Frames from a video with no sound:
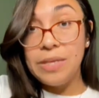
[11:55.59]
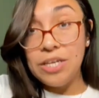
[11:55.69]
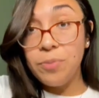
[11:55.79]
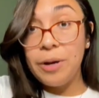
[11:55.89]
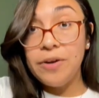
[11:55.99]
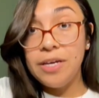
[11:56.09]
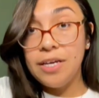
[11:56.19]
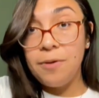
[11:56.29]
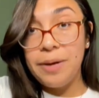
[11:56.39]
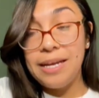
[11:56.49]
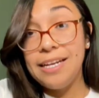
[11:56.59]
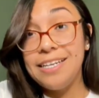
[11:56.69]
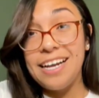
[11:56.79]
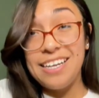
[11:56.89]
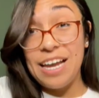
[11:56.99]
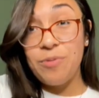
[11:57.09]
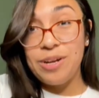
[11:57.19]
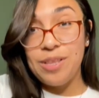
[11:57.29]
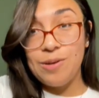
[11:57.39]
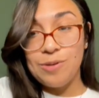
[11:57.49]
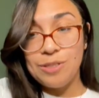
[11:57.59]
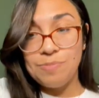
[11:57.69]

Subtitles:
Tinkerbell can come in and kind of get rid of those.